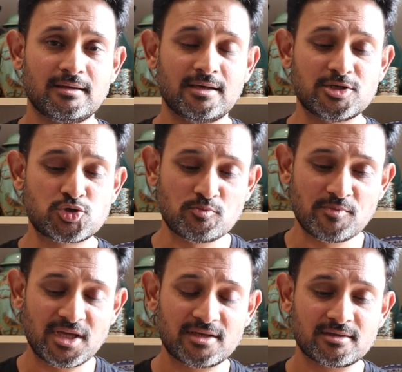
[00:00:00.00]
And to
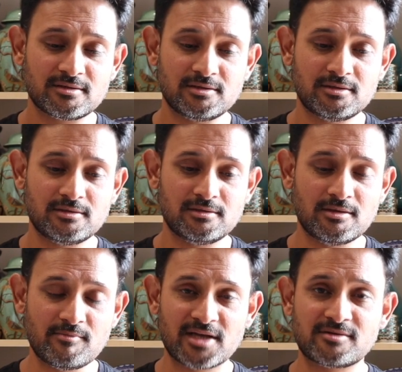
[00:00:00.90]
make
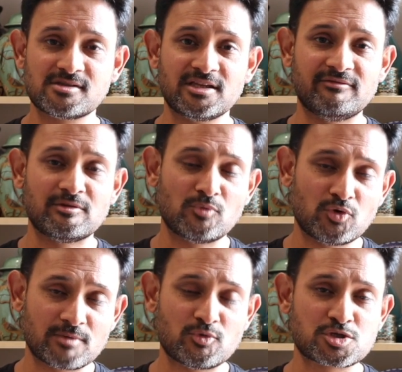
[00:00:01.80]
the matters even
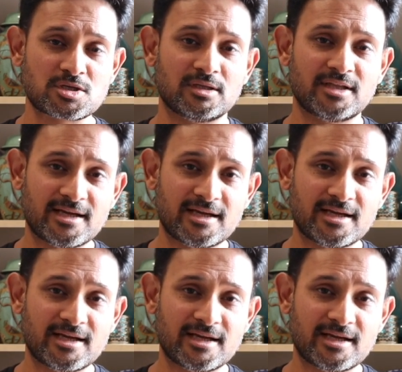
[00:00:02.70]
more emotional,